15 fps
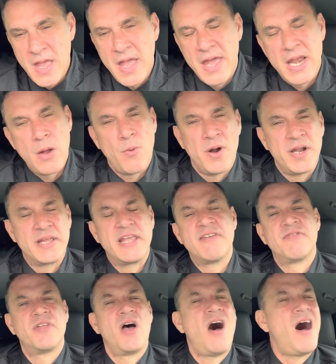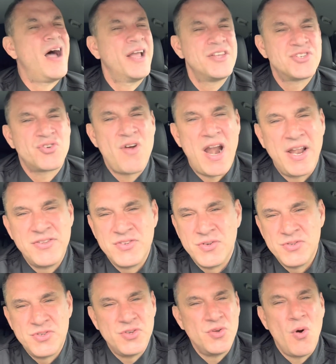and I want to give the highest
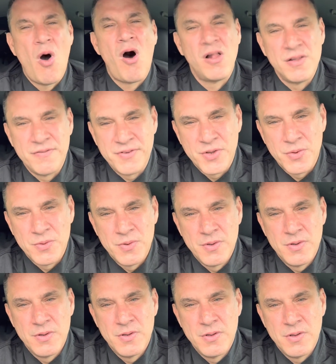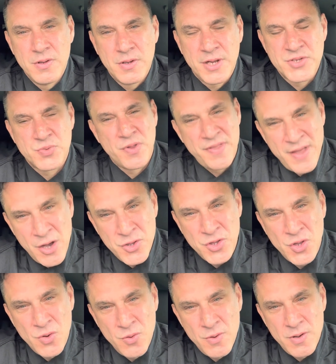gratitude to you, all of you, because without
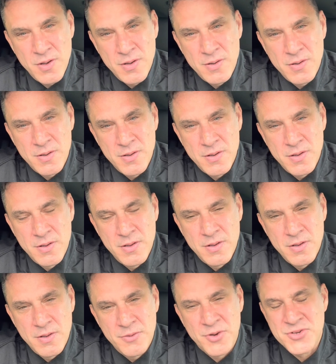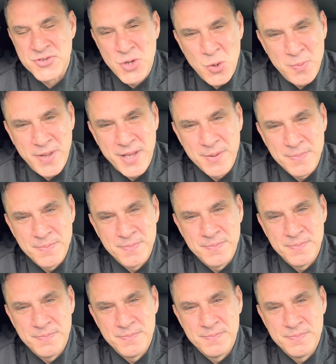you, there's no me.
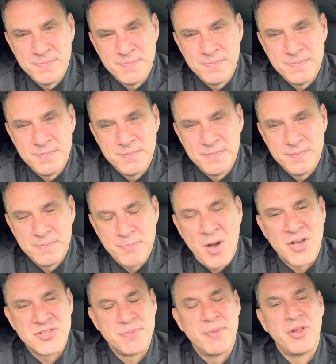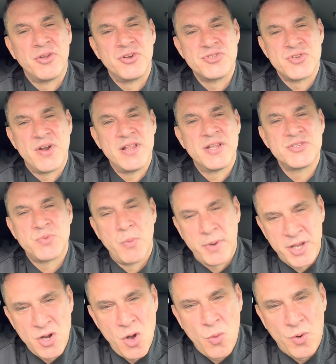Possibilities are endless when we
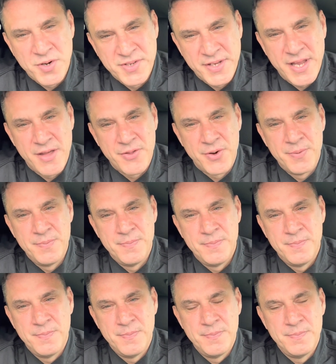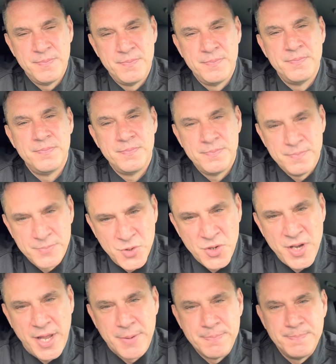can all work together. Good
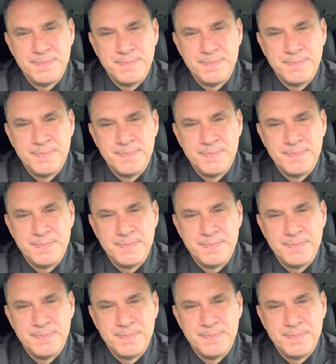night.